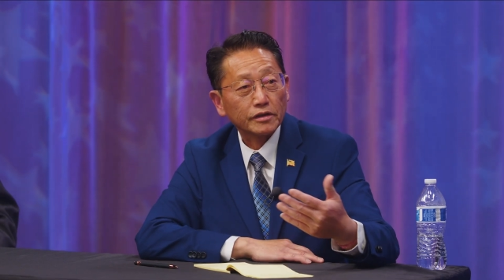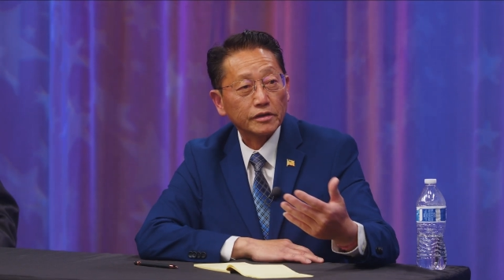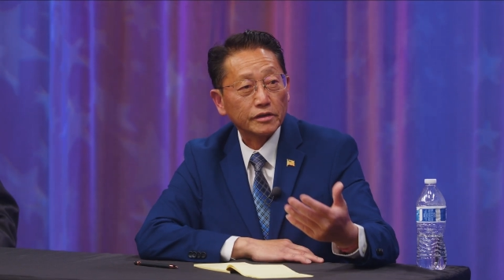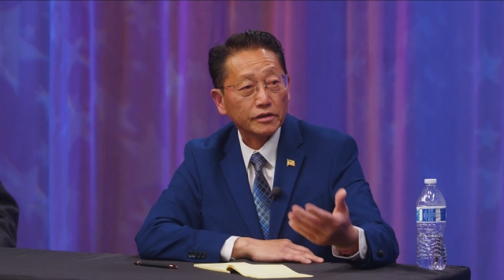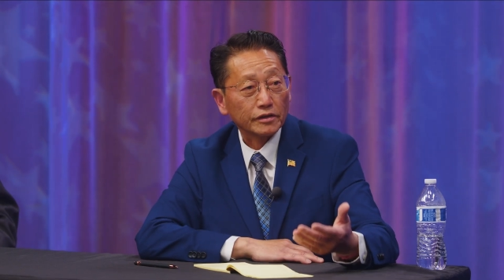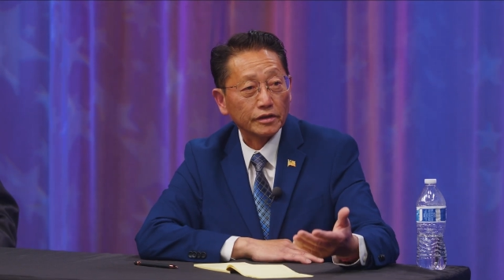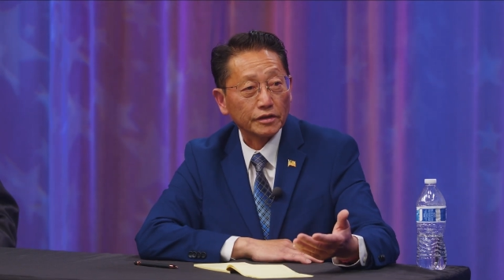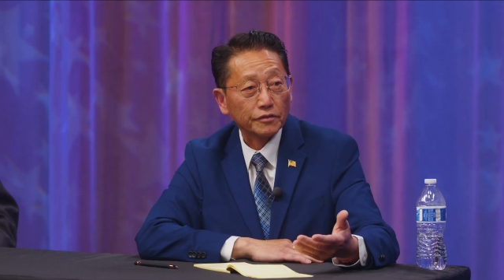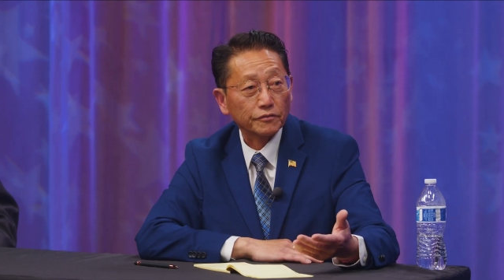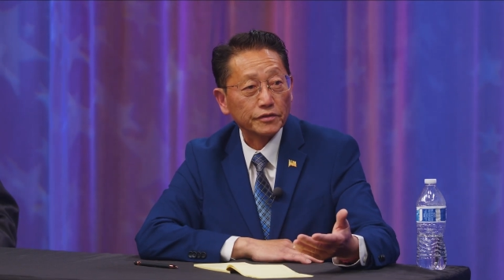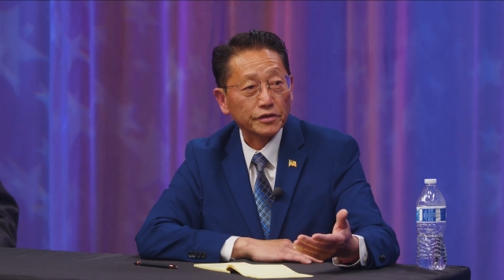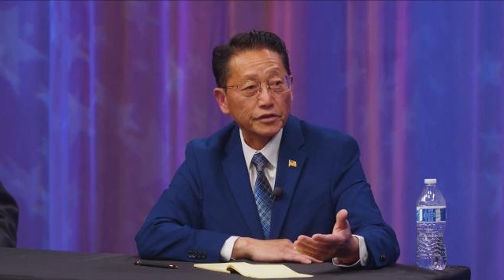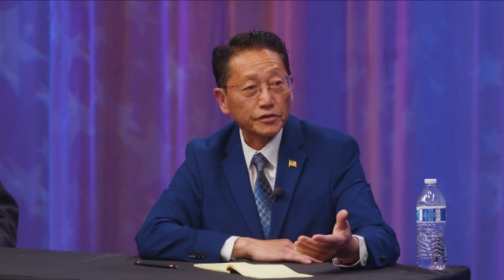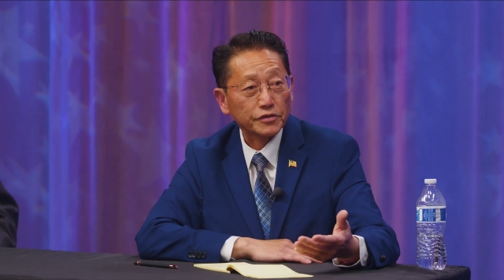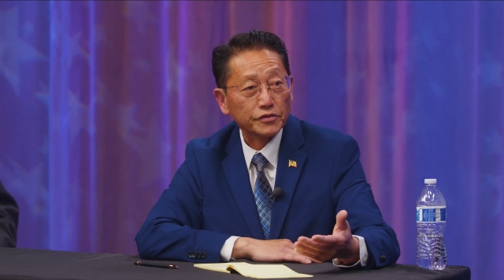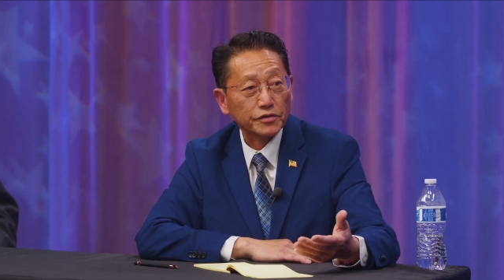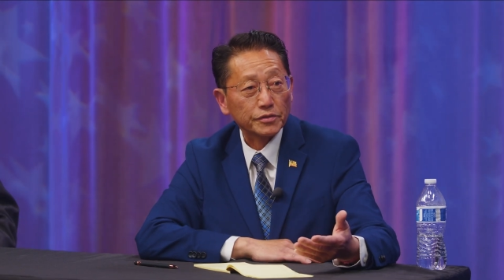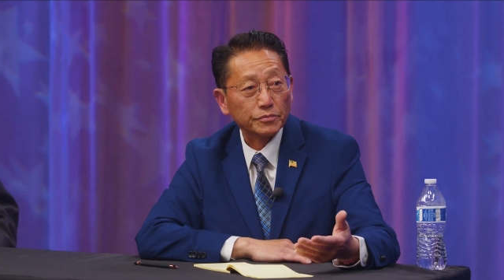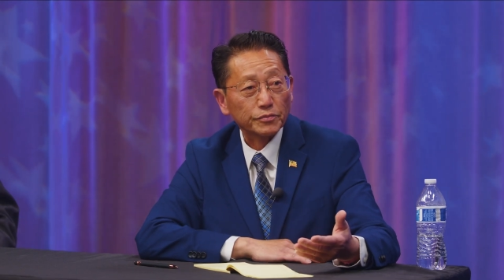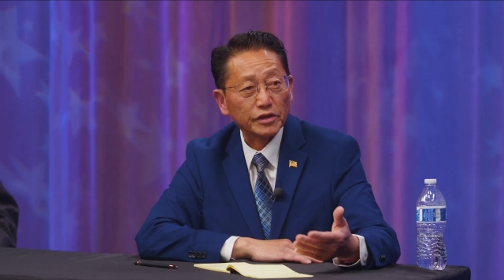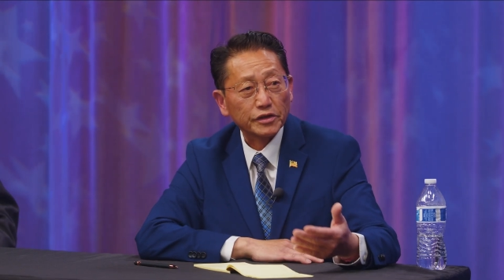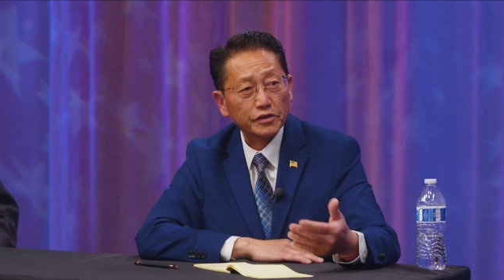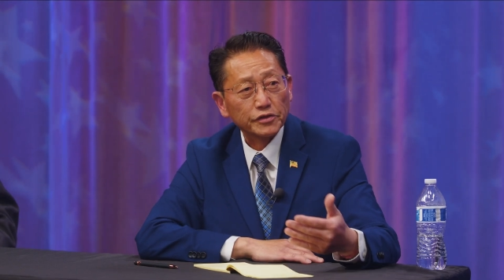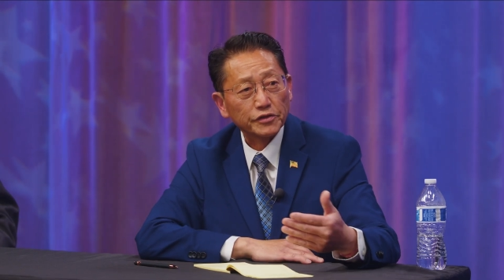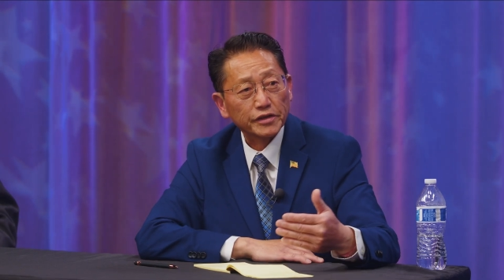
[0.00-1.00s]
to live on the
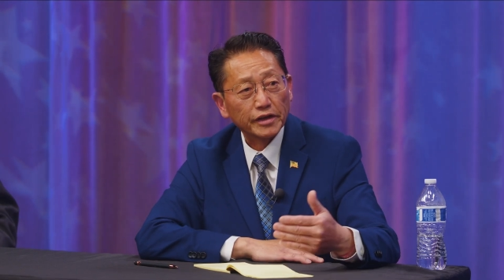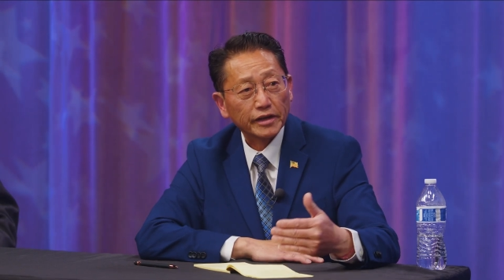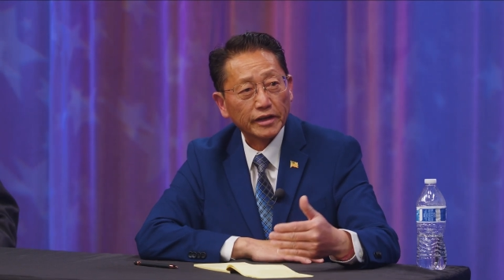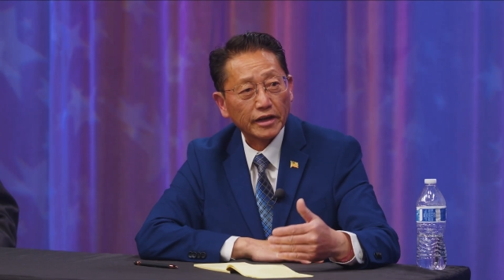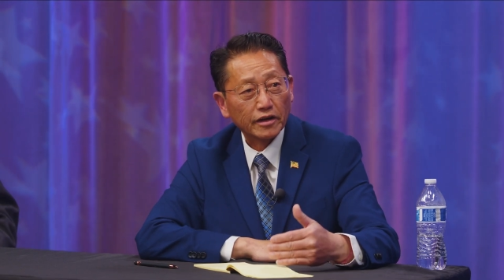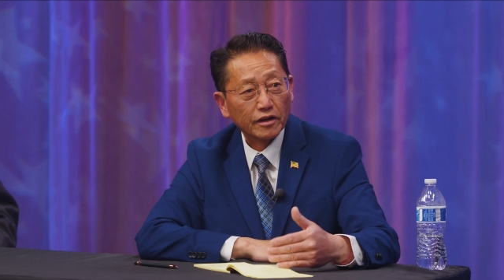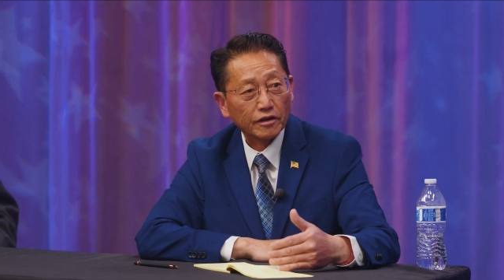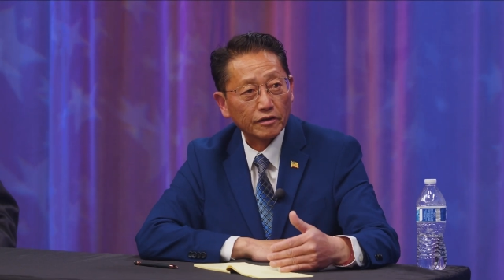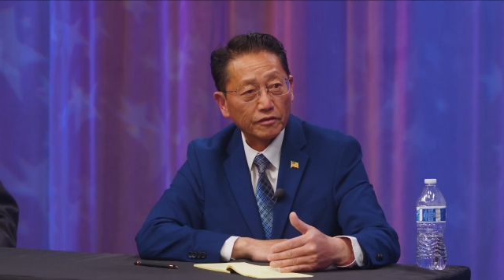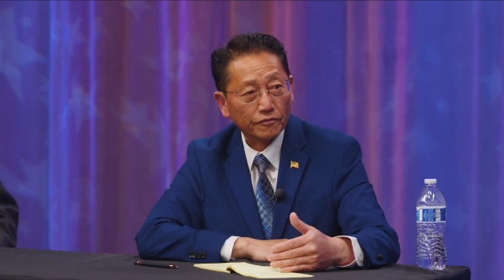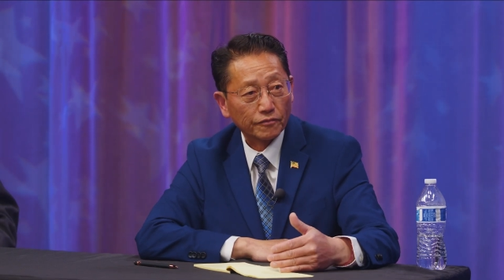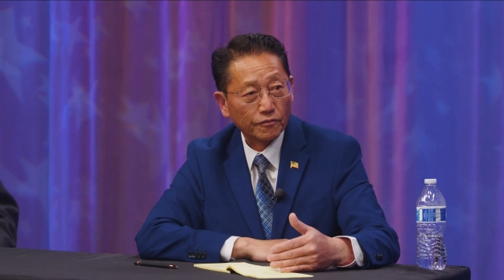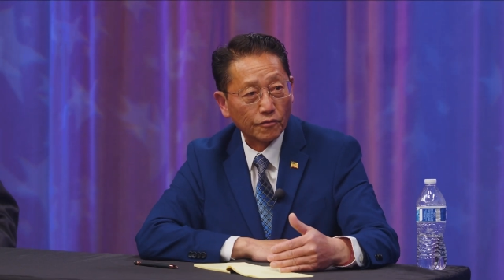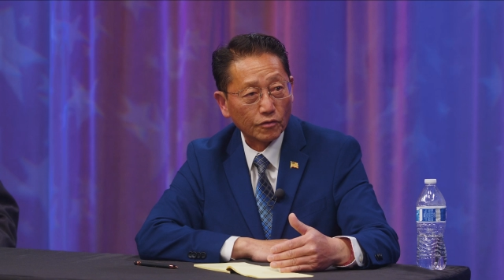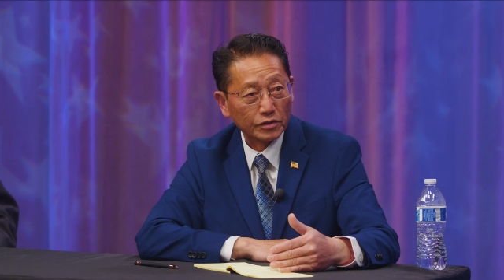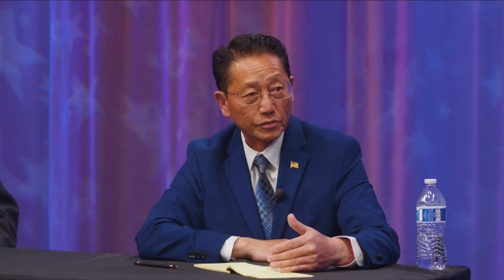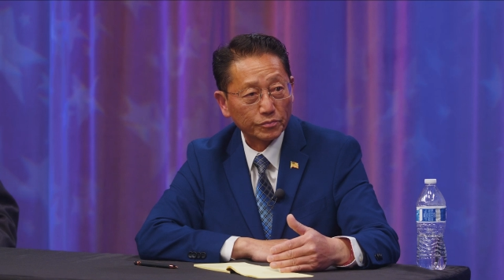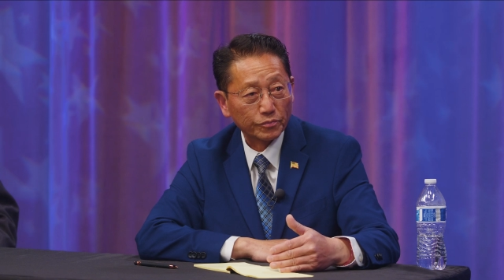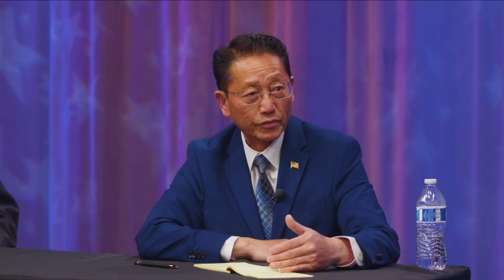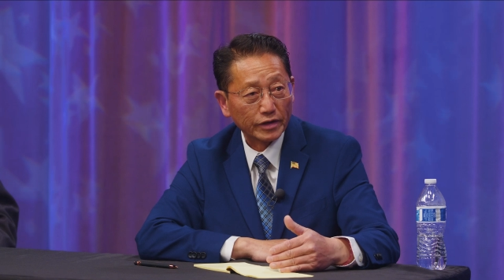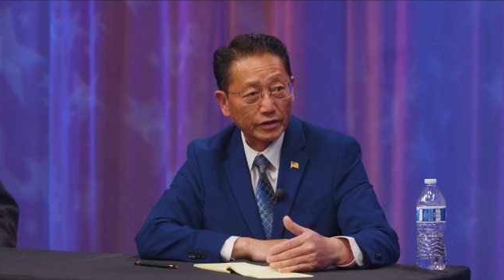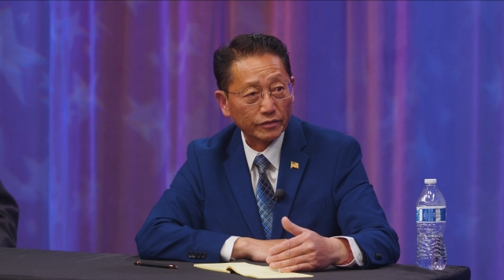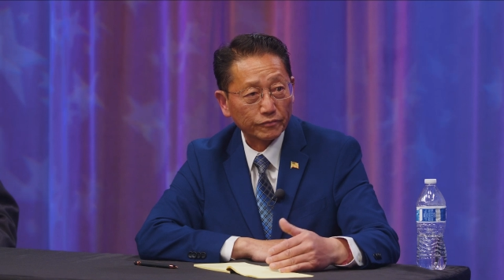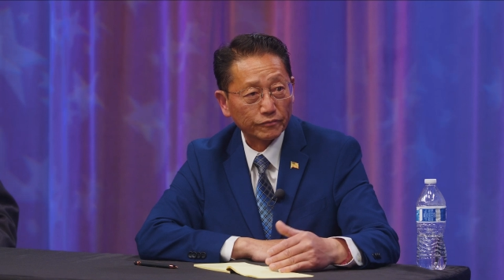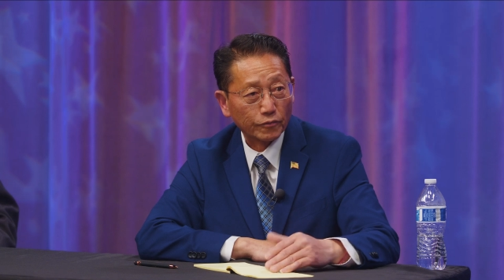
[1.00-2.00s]
street because they cannot afford to
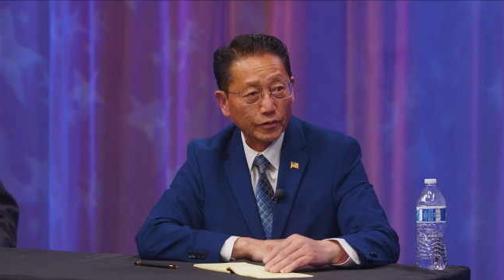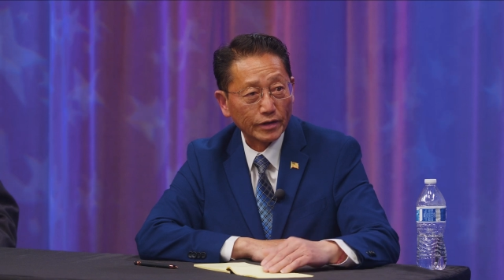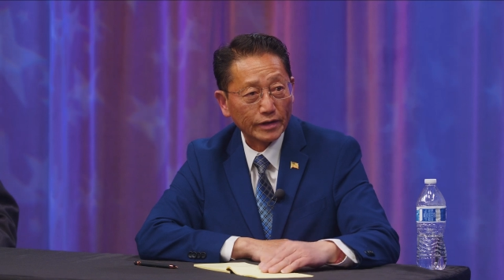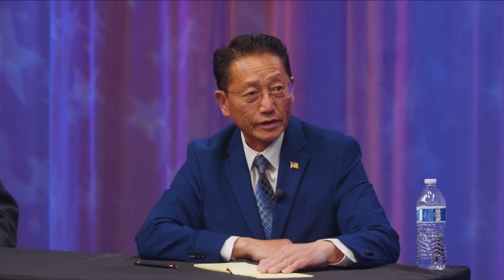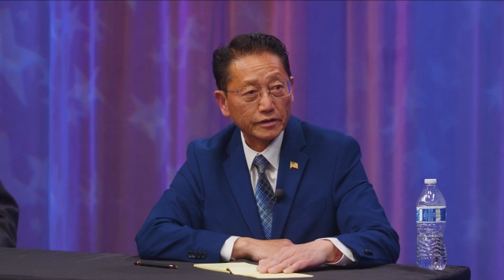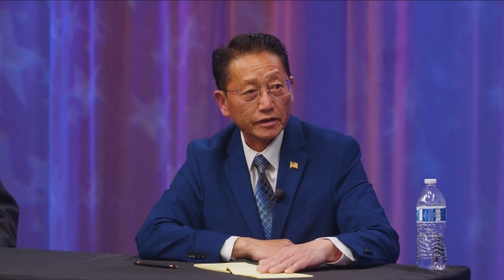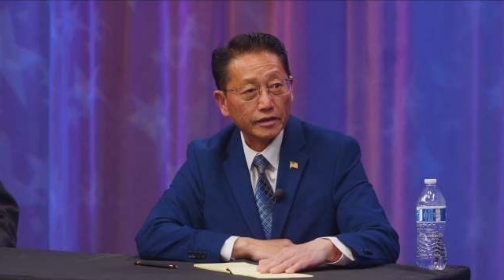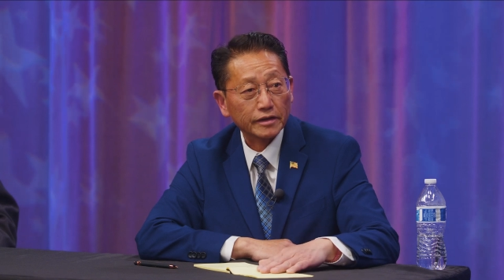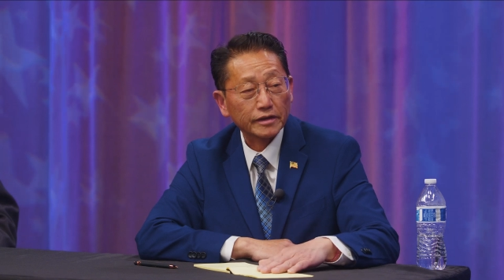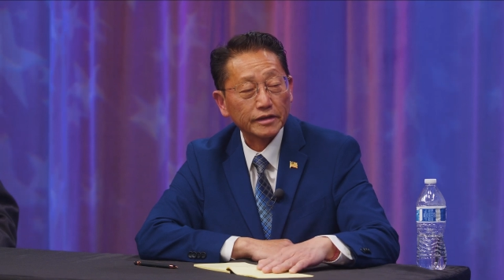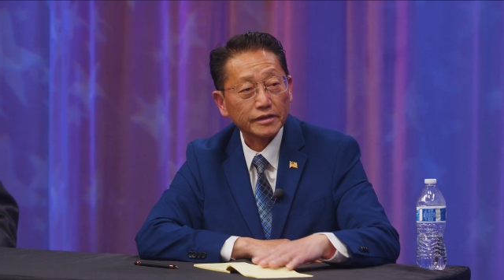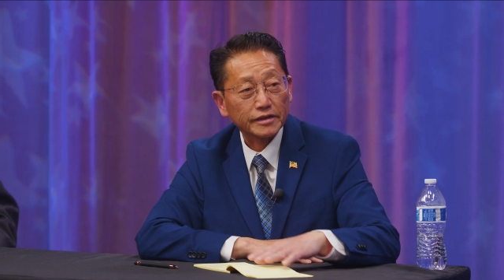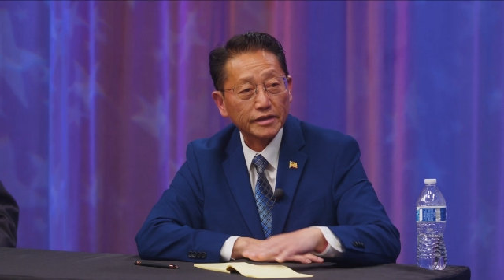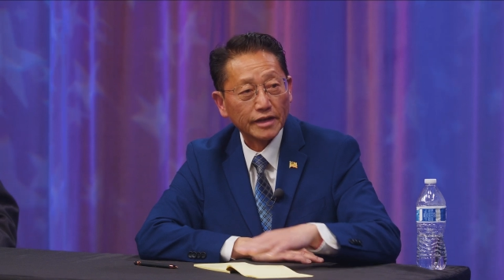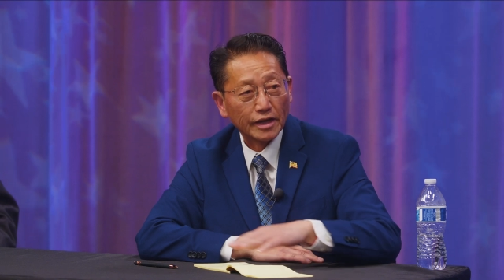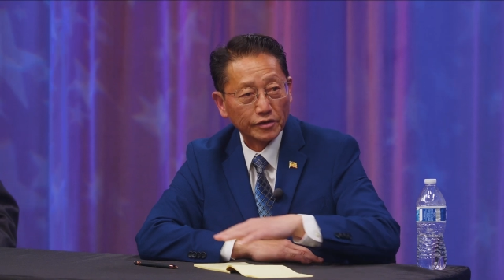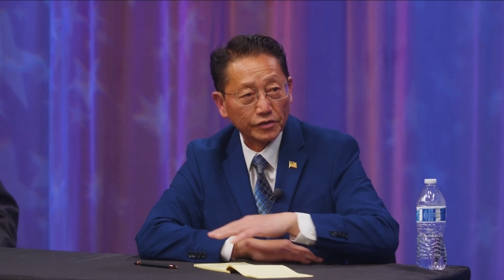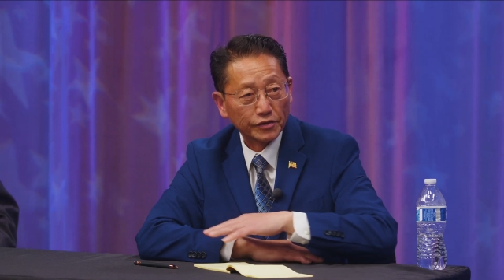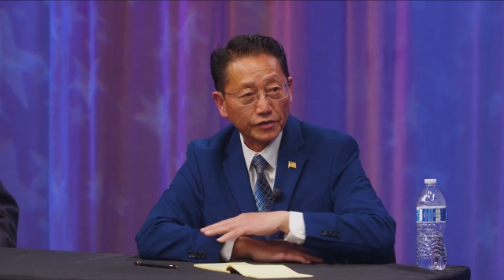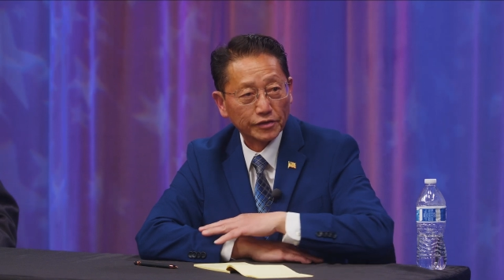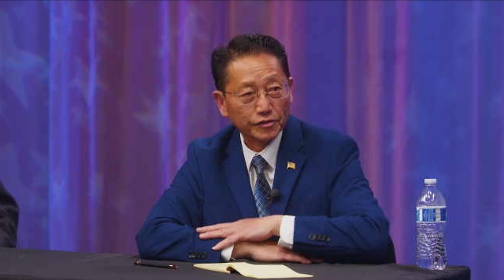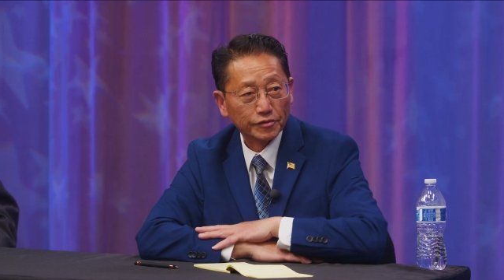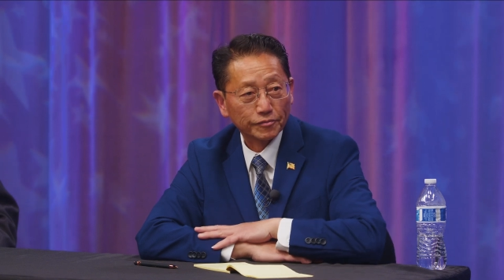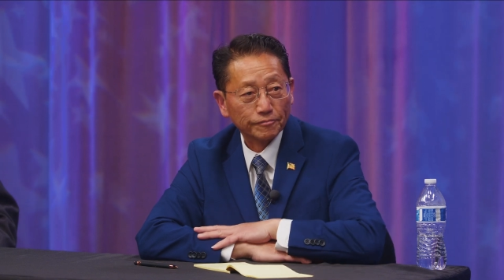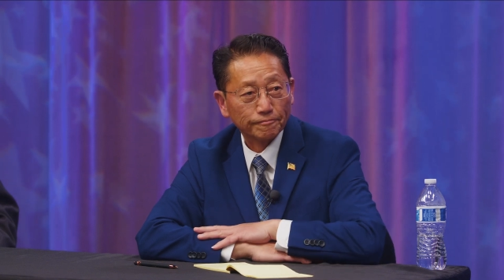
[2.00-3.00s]
pay rent.
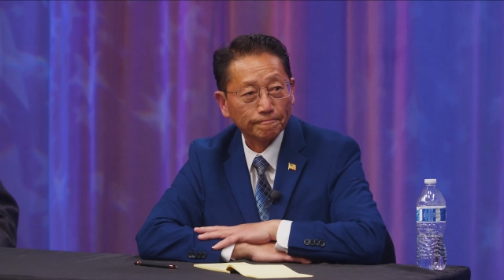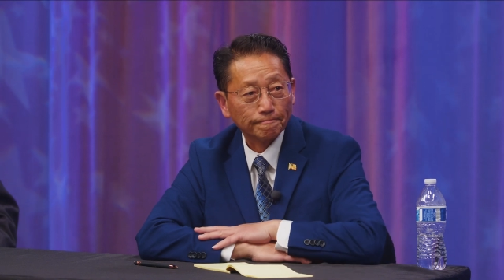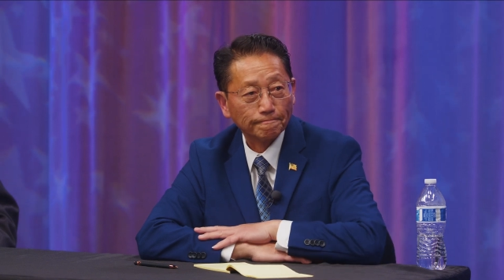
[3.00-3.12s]
Yes.